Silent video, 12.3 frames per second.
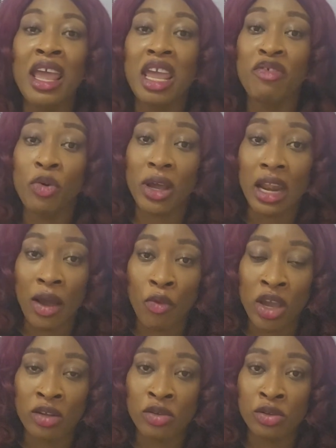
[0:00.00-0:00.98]
Even when I
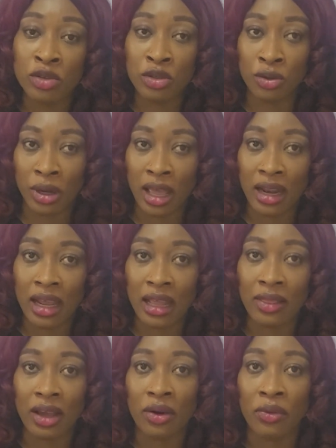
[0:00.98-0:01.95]
went to
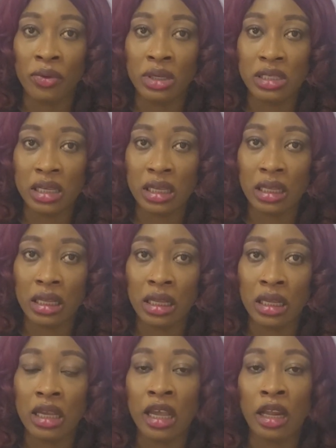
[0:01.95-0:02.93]
Canada
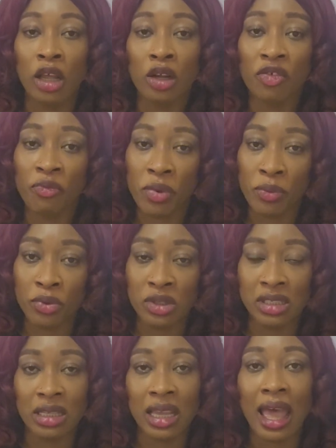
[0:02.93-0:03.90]
recently, a lot of people
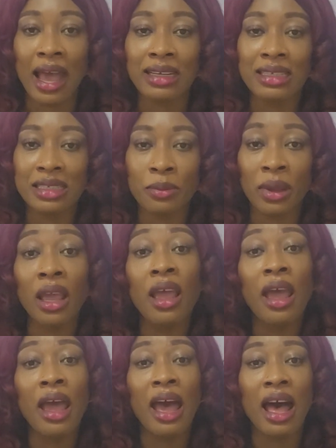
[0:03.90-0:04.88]
still asked me
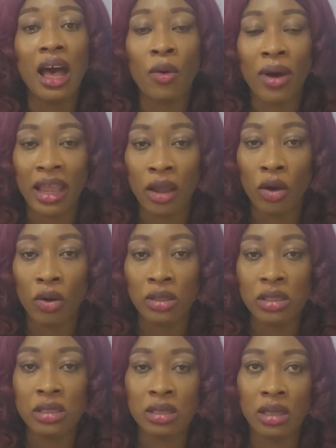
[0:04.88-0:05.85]
how I got